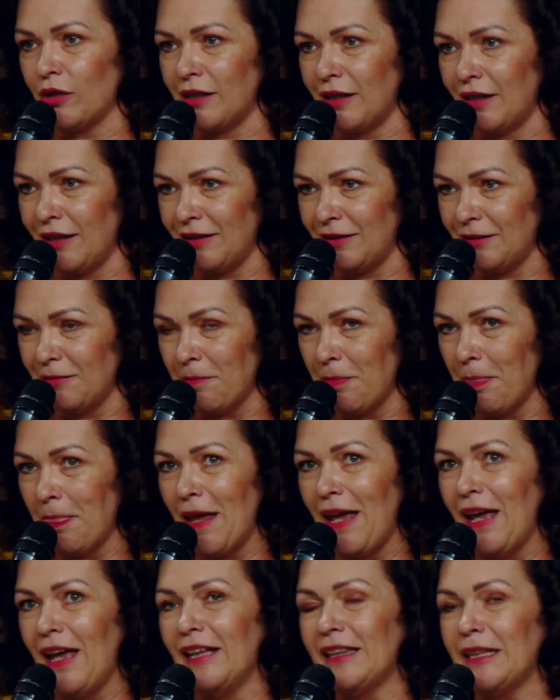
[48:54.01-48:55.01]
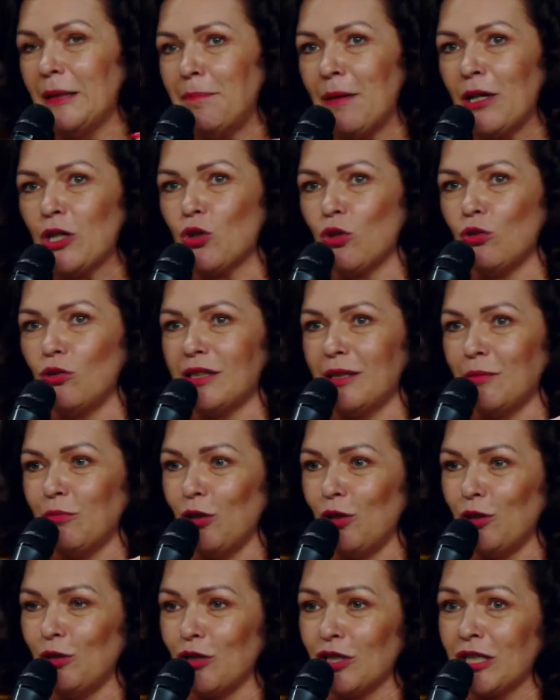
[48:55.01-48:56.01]
who were
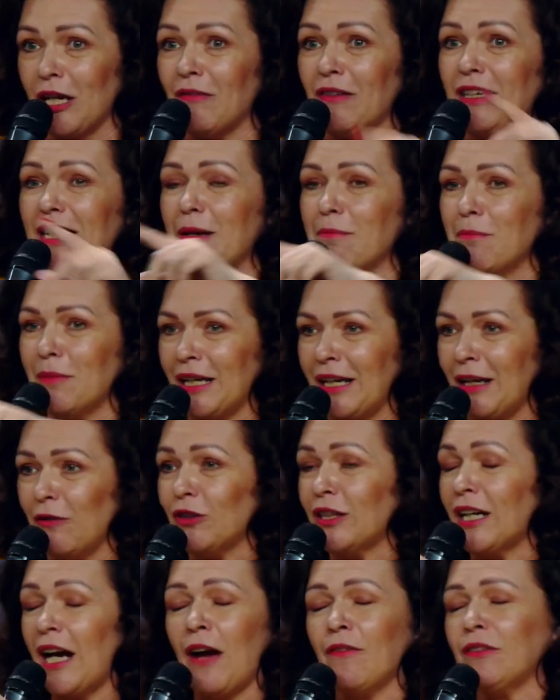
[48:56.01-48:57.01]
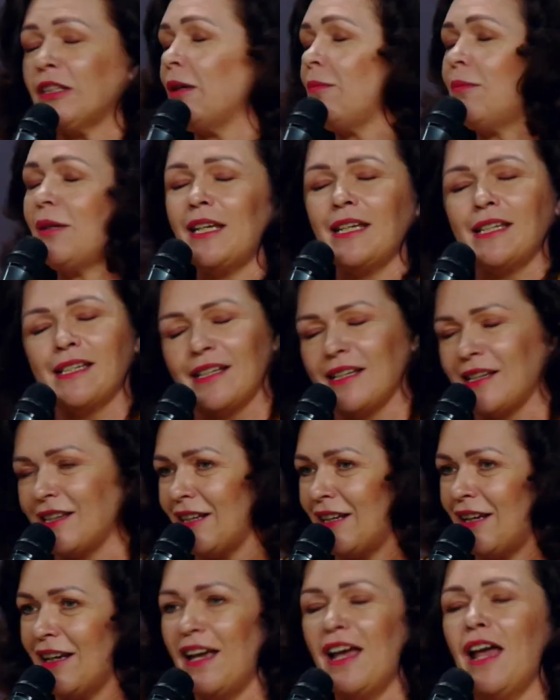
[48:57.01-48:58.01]
who took this responsibly and
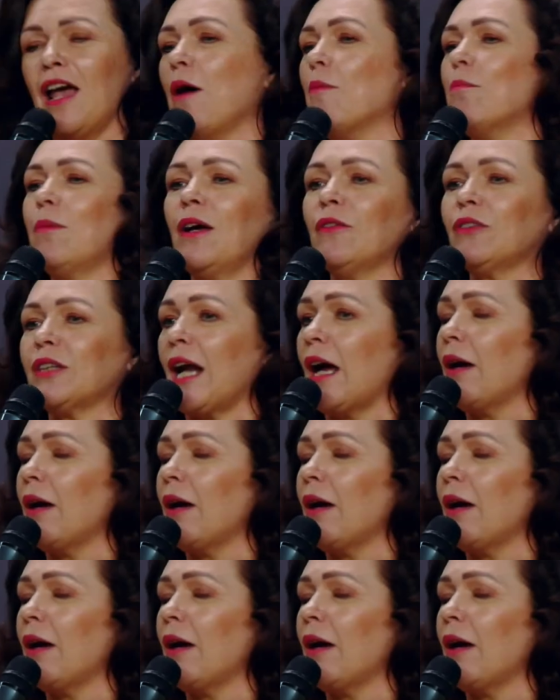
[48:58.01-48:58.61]
they also